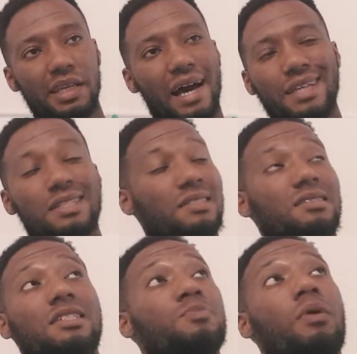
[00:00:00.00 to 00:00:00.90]
Now,
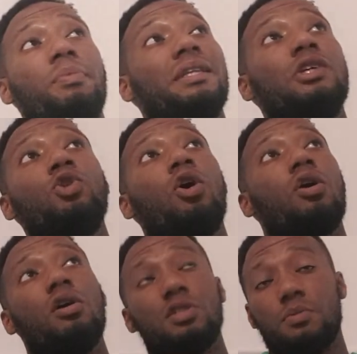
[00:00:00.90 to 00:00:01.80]
this property did not
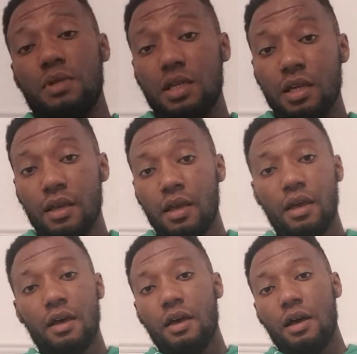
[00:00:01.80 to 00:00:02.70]
cost me
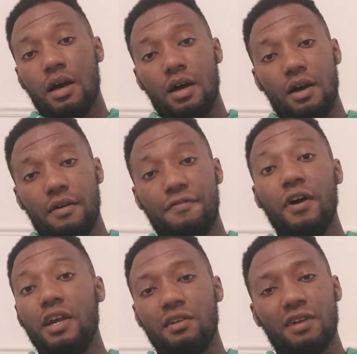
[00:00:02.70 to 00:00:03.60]

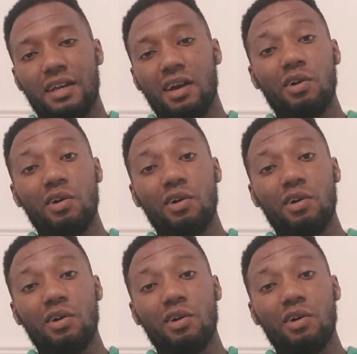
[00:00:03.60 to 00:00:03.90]
30 grand.